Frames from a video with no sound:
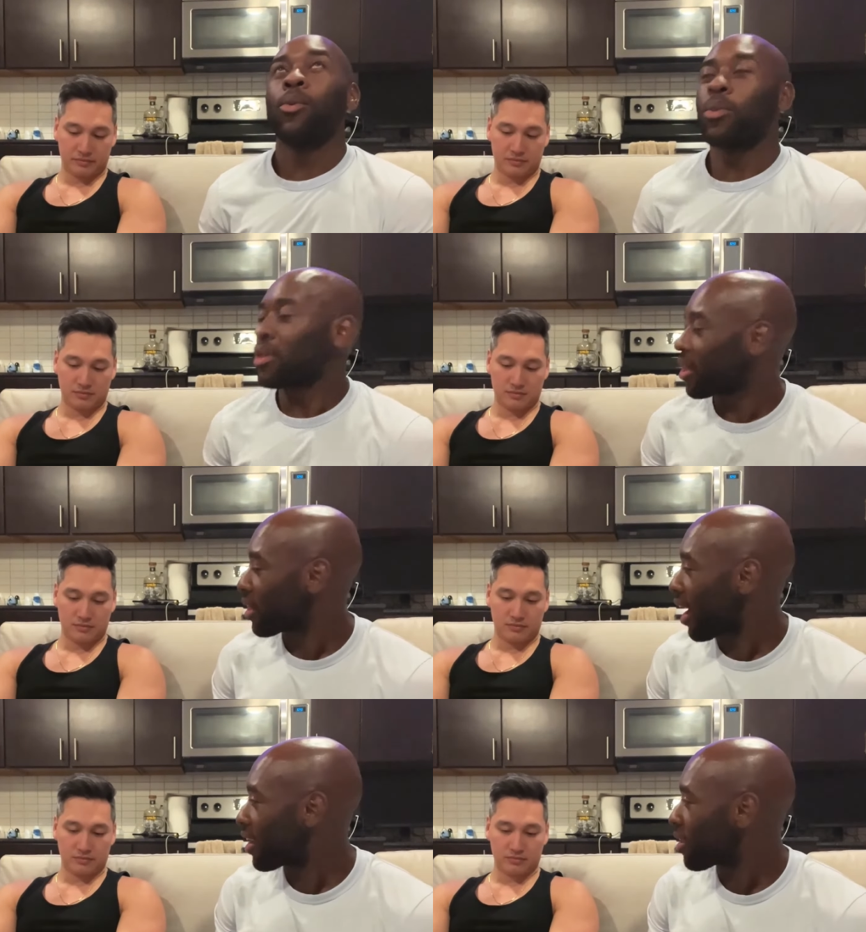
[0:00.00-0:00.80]
Speaker 1: really
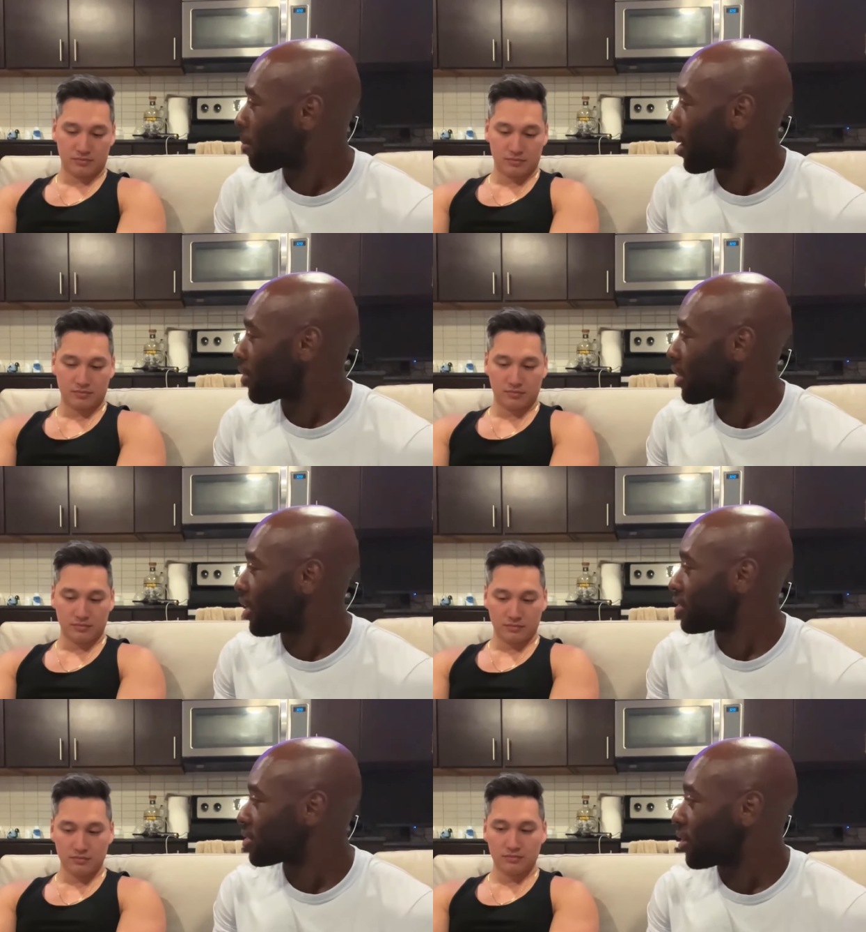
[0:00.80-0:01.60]
liked about
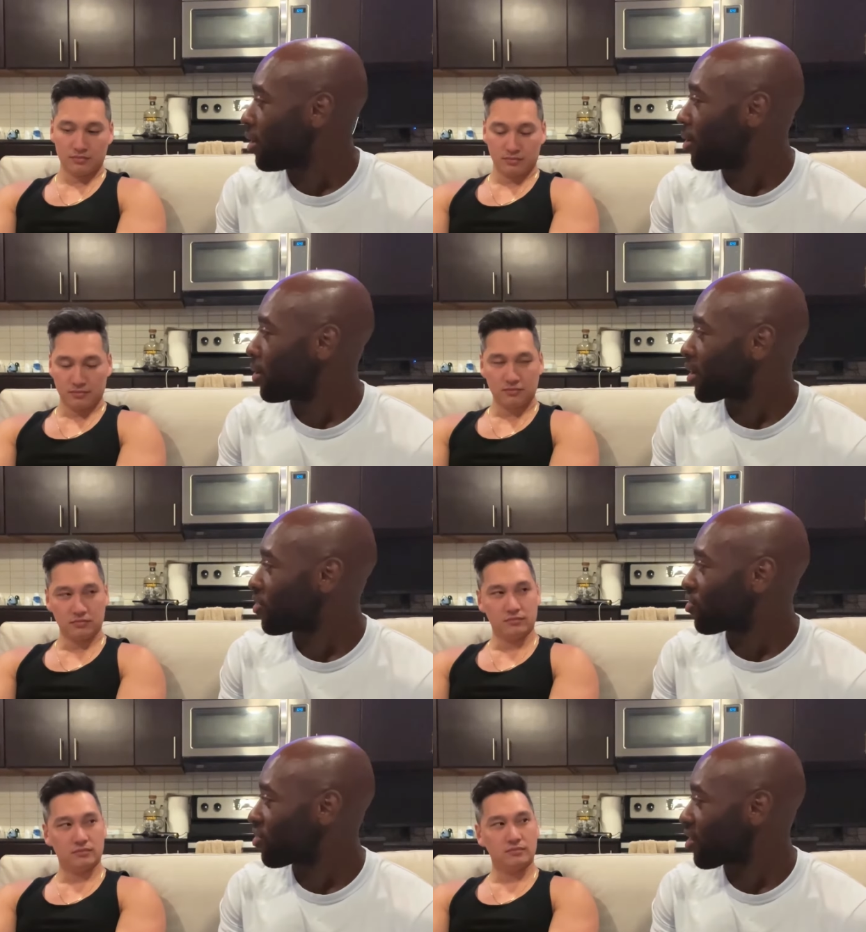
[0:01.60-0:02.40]
that song
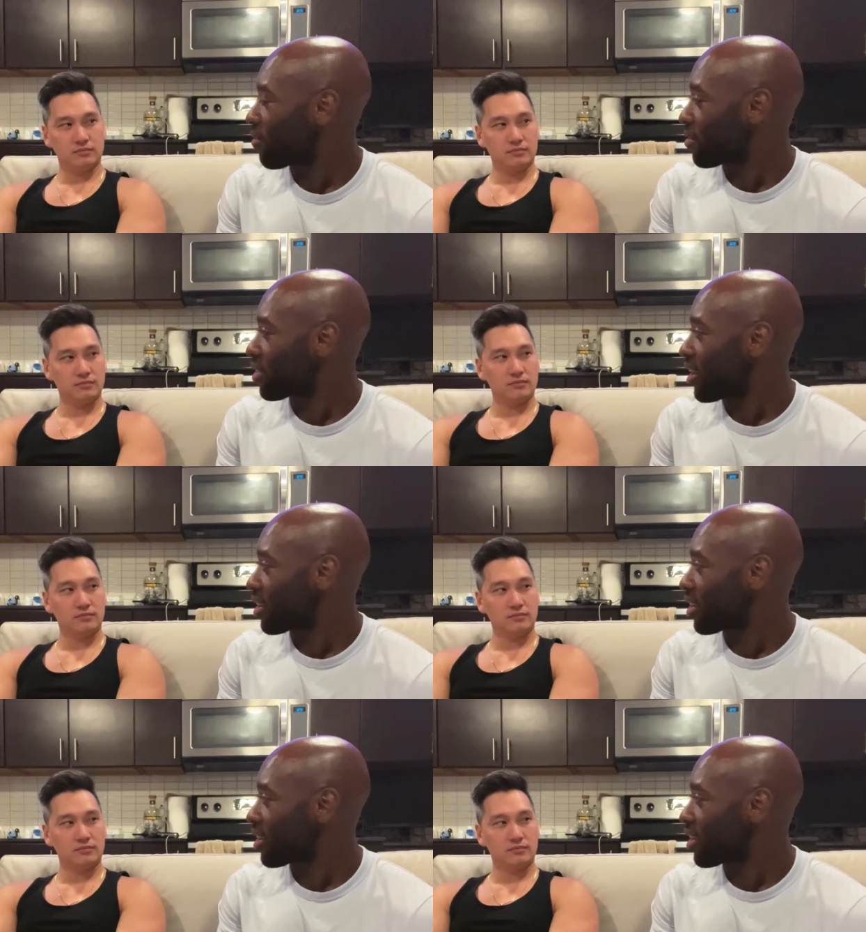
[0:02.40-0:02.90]
and just everything.